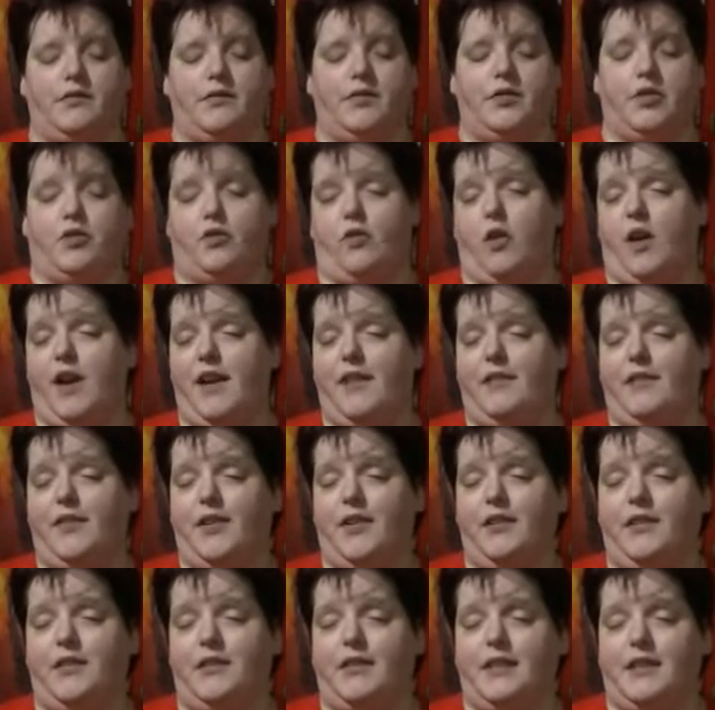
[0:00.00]

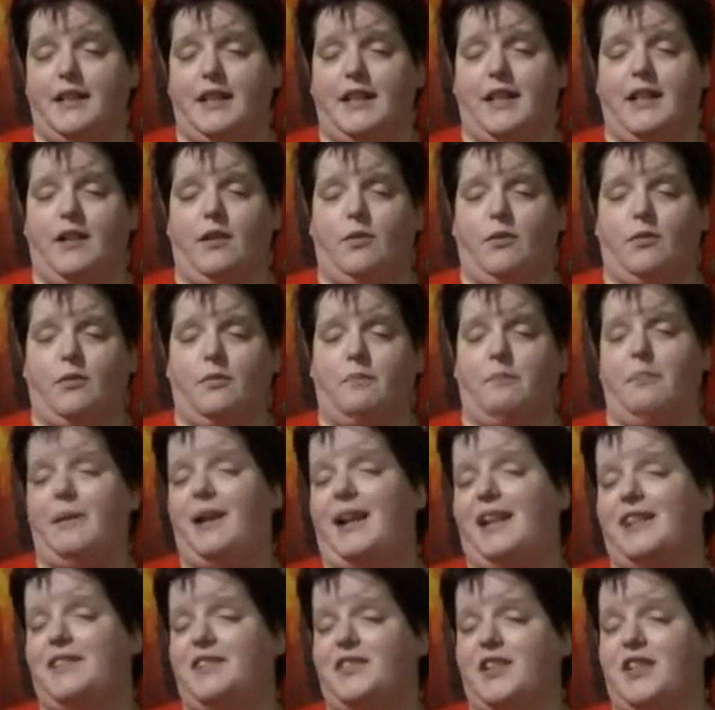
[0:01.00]
Driver, the old
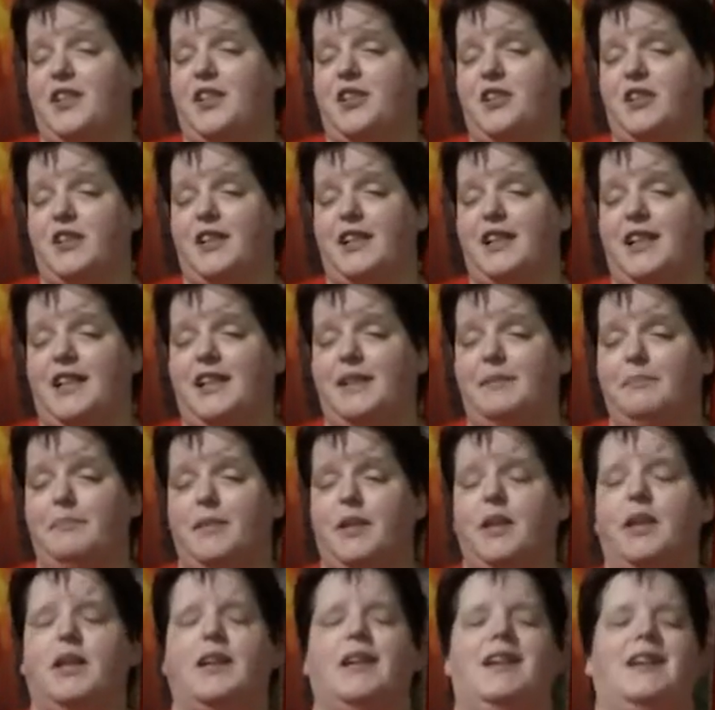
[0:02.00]
PlayStation game.
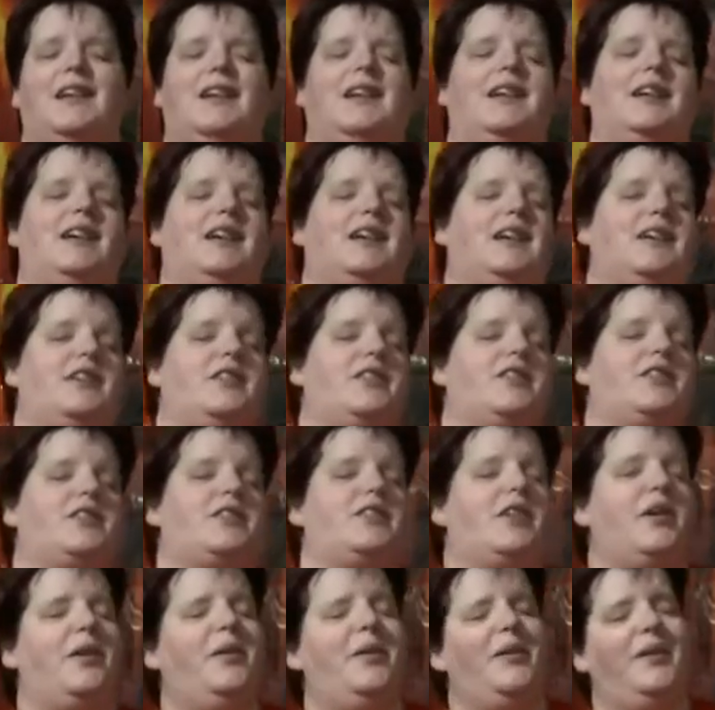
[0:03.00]

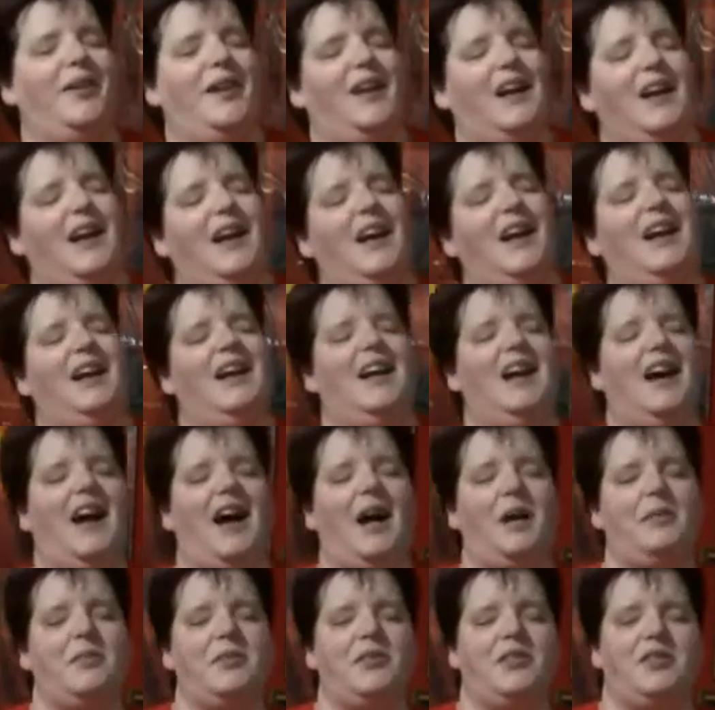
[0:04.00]
So I was